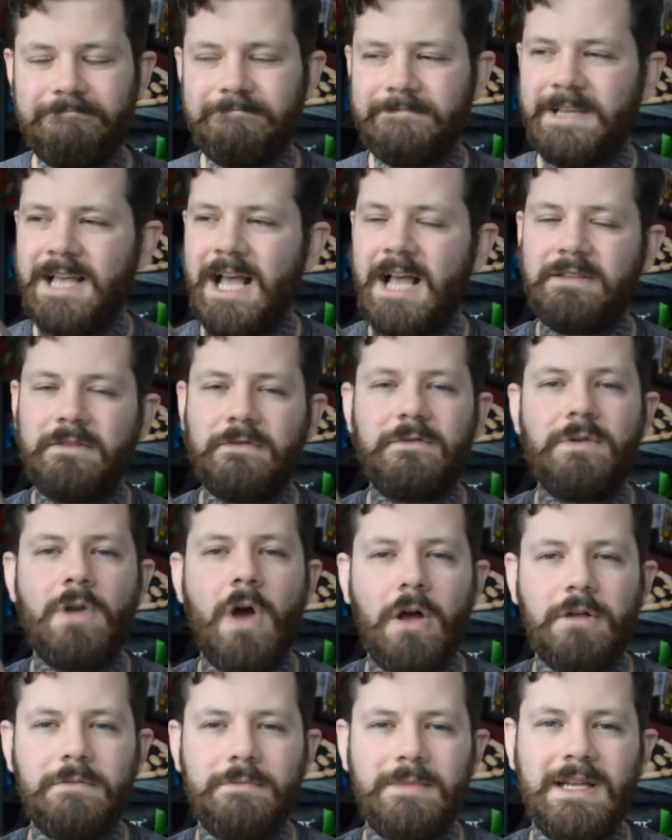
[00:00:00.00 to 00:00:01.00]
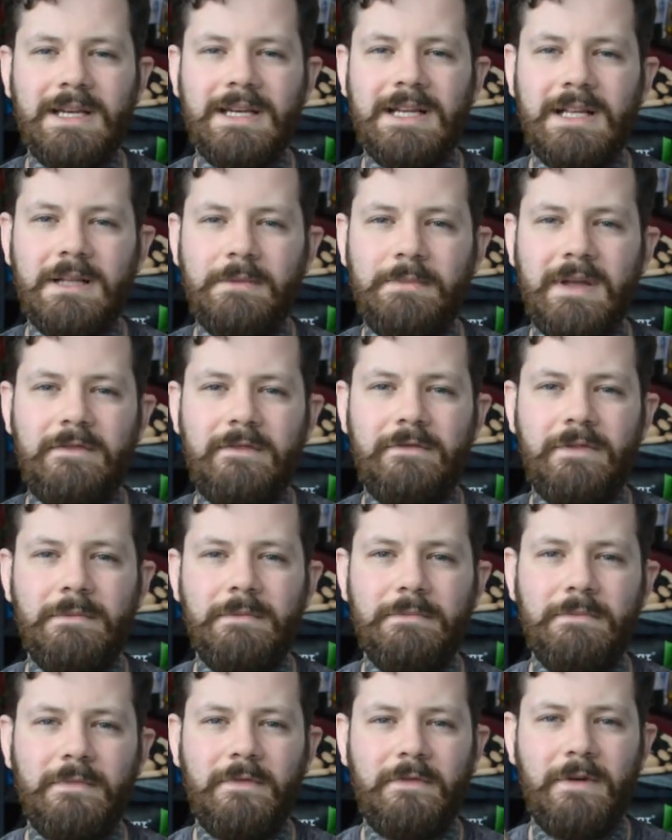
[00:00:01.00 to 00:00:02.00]
kind of knocked me a little bit
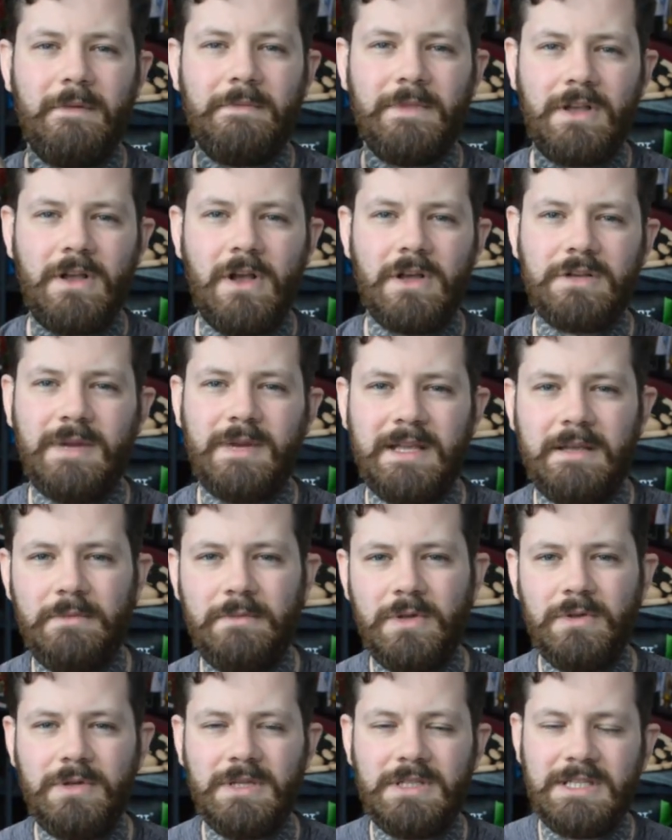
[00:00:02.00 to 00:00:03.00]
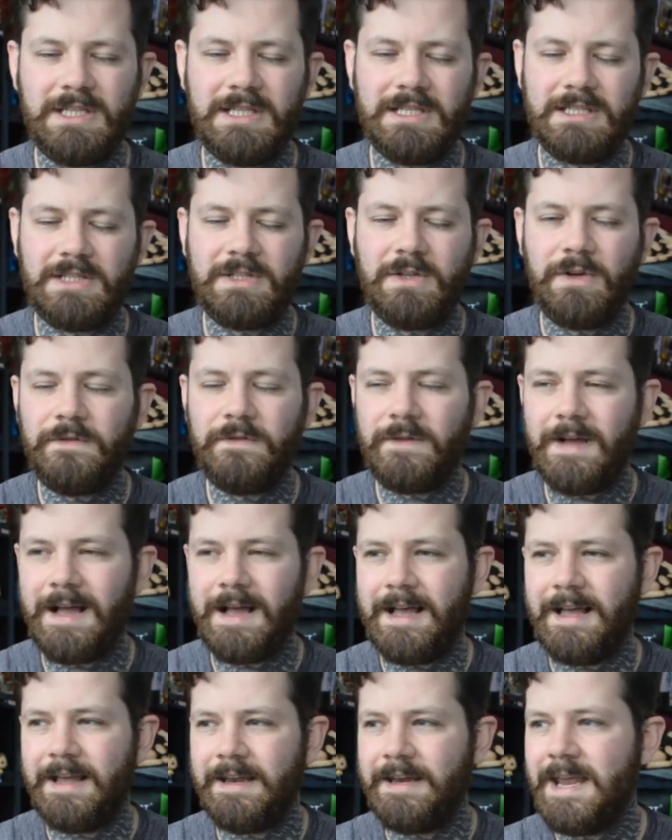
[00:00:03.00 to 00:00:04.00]
from from the cosplay community and stuff
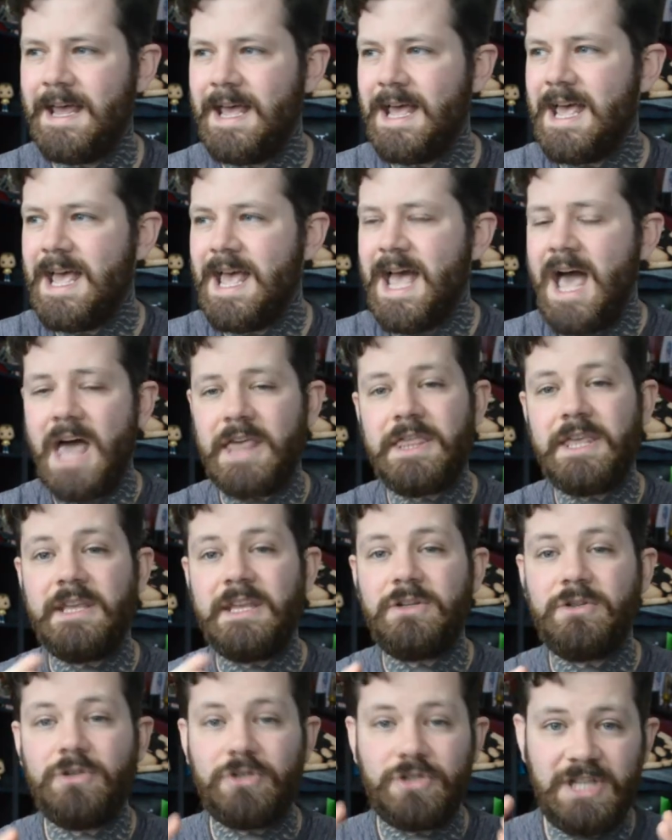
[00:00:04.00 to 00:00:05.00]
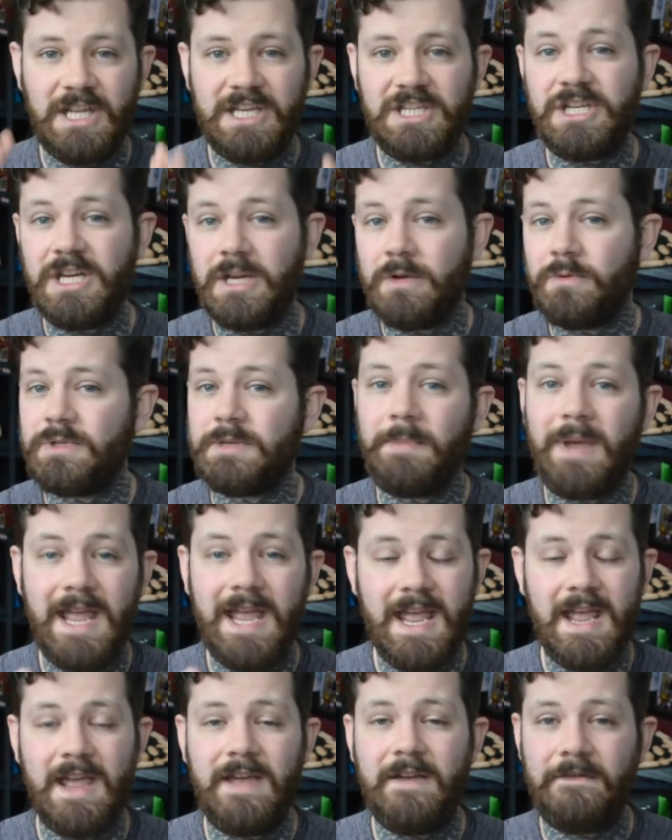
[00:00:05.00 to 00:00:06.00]
and I think just this year was a
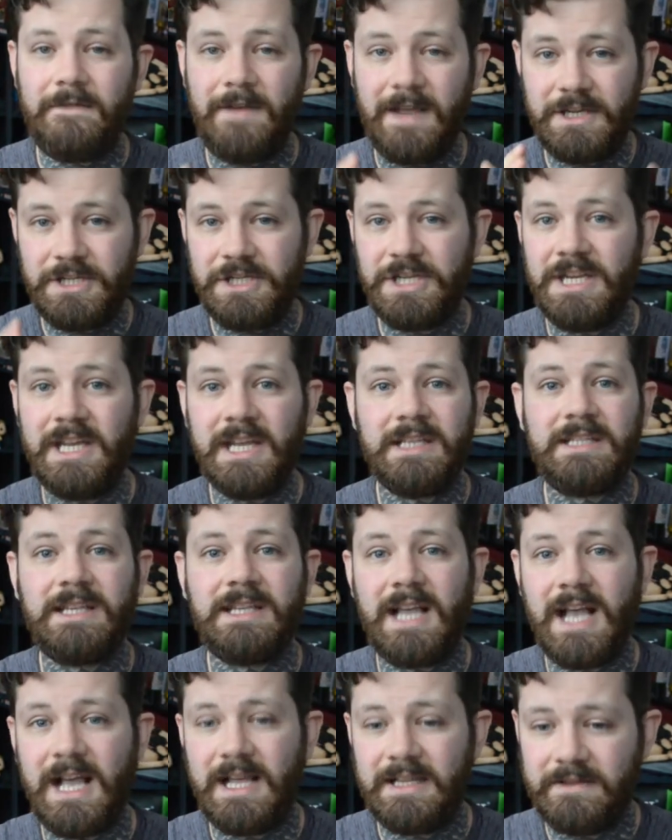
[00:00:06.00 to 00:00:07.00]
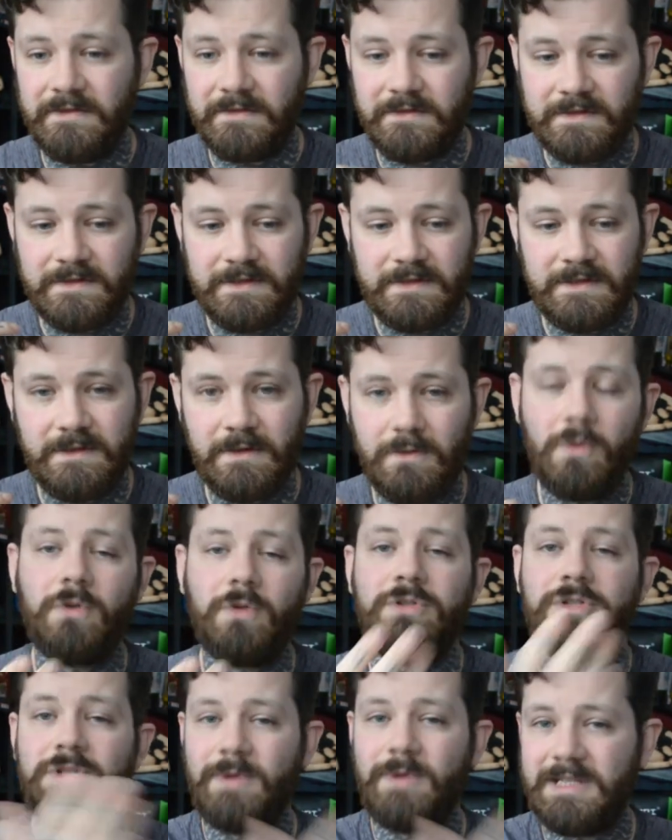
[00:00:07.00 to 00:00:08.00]
perfect year to kind of
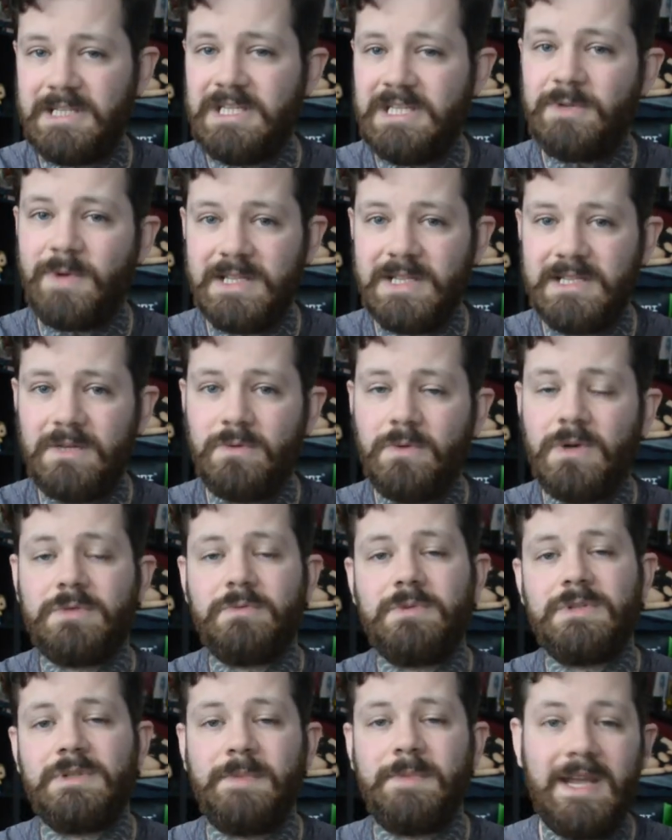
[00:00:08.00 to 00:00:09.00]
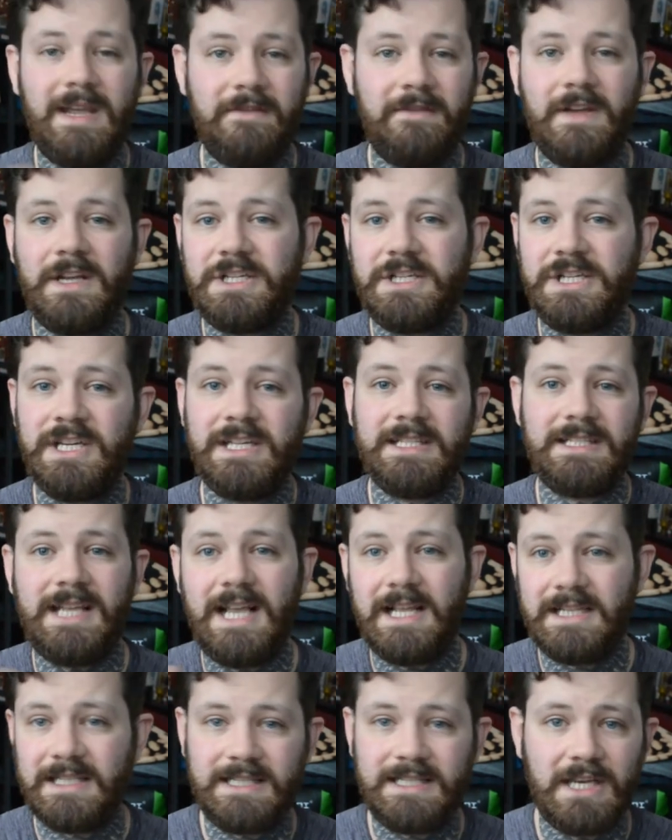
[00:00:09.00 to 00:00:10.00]
or 2020 was was a perfect year to
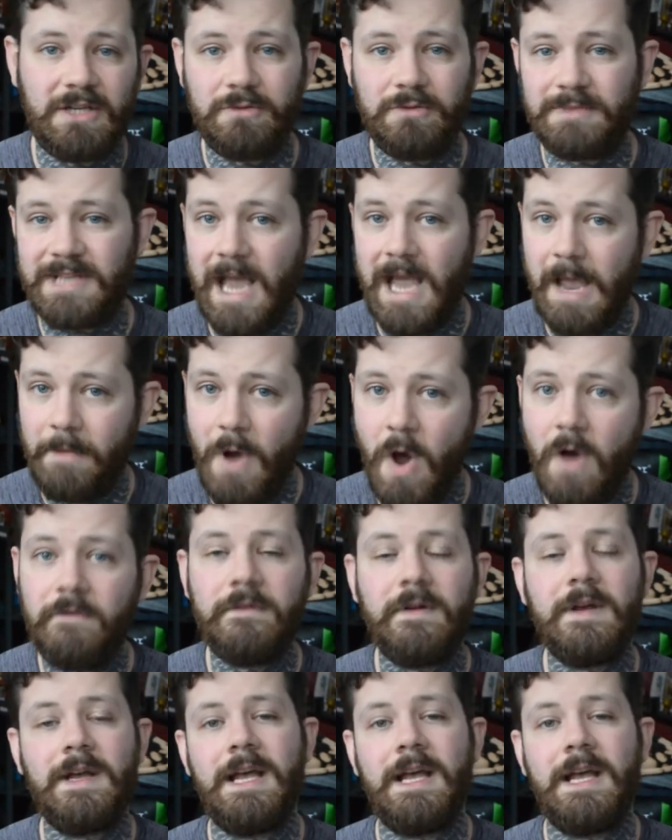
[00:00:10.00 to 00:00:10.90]
kind of take some time off